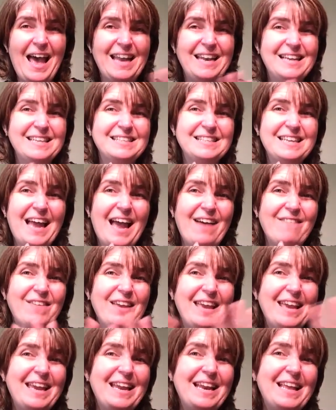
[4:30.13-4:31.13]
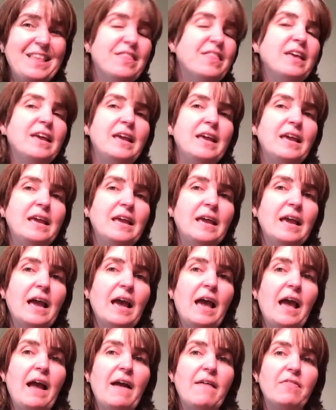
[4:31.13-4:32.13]
Doesn't have anything
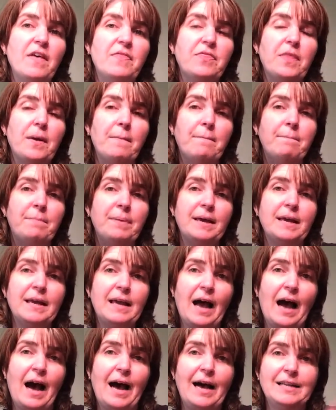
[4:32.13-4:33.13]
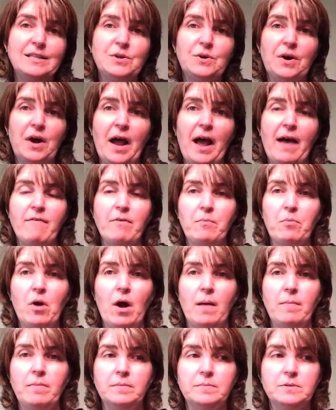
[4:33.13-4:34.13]
that the big guys are having
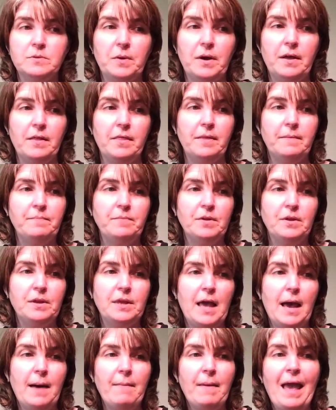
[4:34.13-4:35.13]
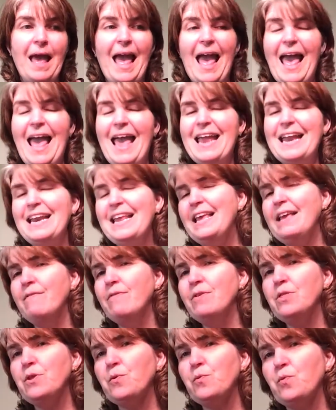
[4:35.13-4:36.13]
problems with. Yep. And
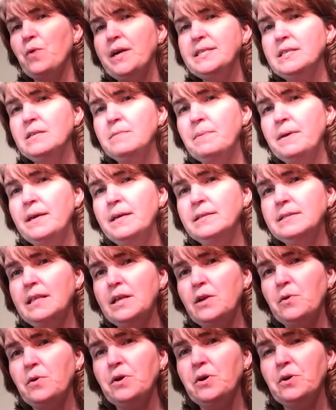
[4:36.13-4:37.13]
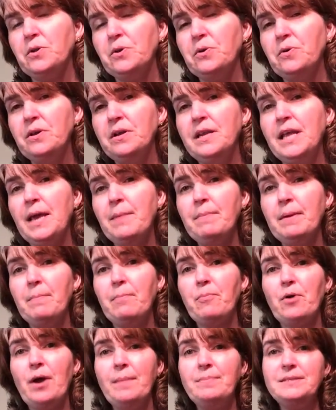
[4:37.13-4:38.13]
even the recipes that are included can be
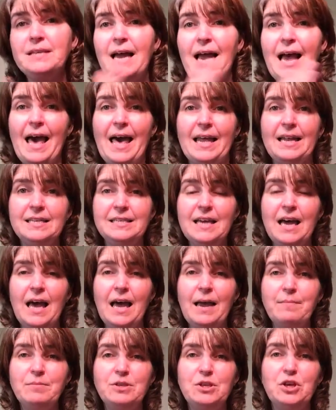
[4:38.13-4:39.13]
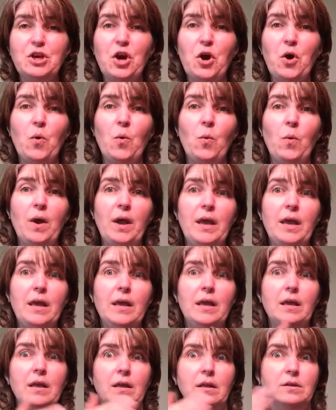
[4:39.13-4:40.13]
prepped ahead of time to go
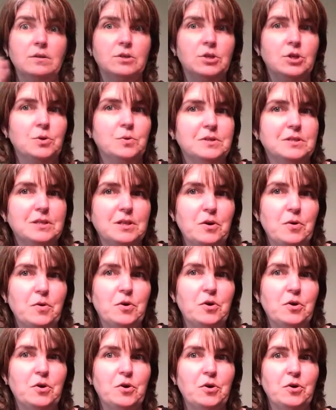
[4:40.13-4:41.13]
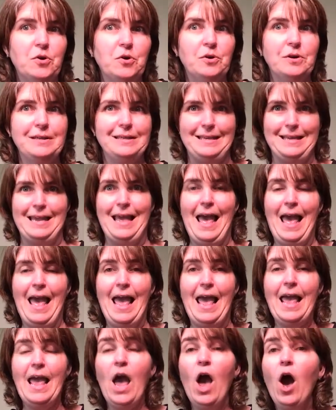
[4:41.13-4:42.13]
into a slow cooker,
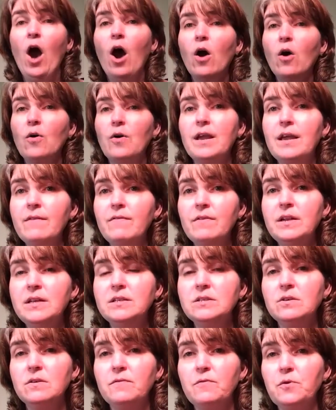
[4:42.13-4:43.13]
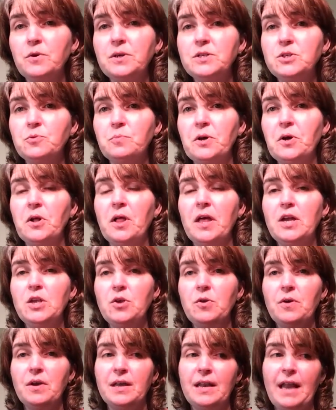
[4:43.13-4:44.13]
yay, or even into a freezer meal, and
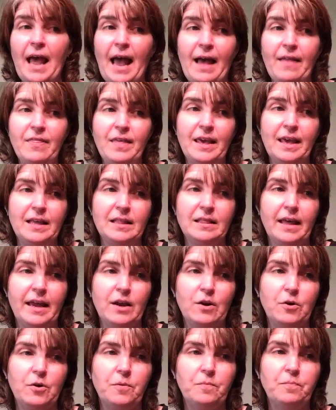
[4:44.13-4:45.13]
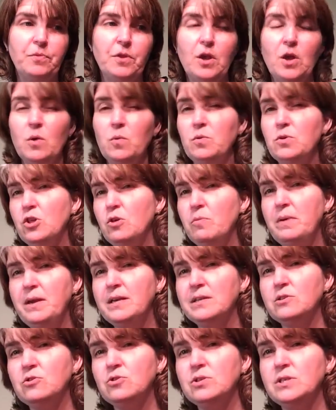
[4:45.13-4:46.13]
you can add the heat later. Would you be
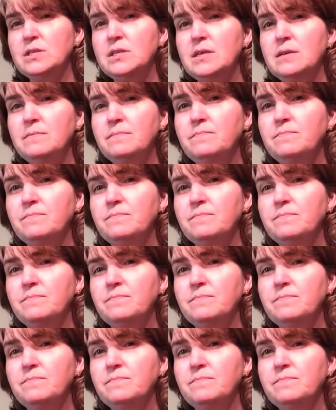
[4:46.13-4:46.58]
interested?